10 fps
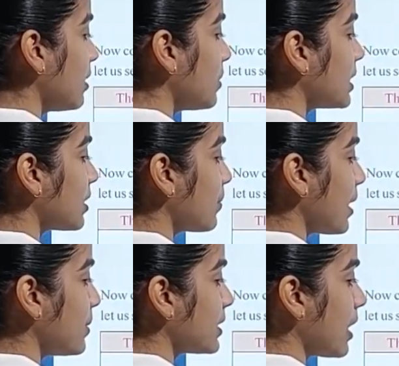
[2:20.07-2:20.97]
multiplied
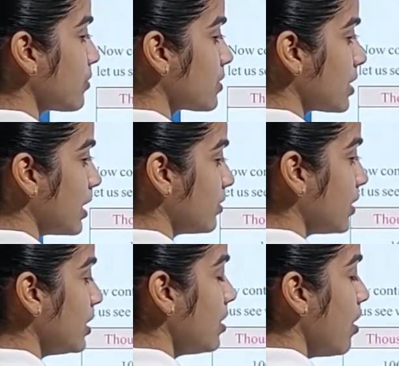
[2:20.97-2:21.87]
by 1000,
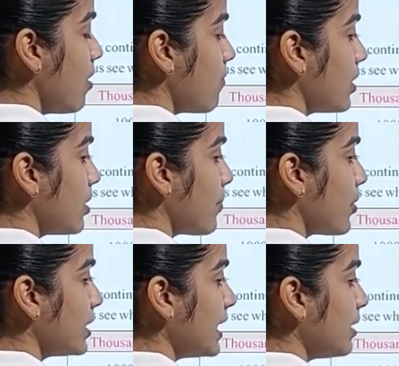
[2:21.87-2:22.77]
100.
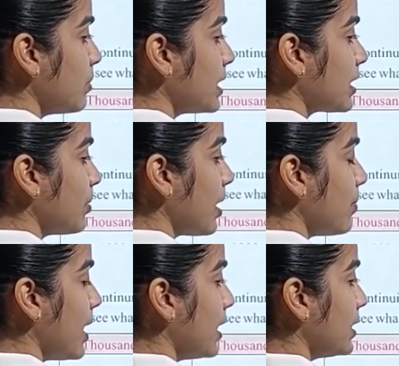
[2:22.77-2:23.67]
1/10 multiplied by
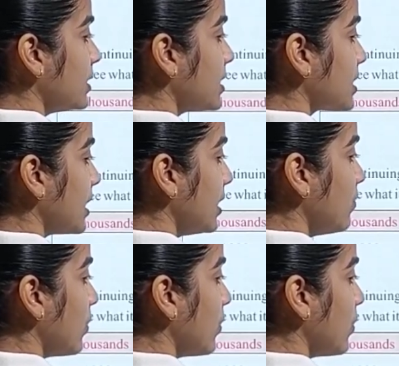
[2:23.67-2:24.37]
100 is 10.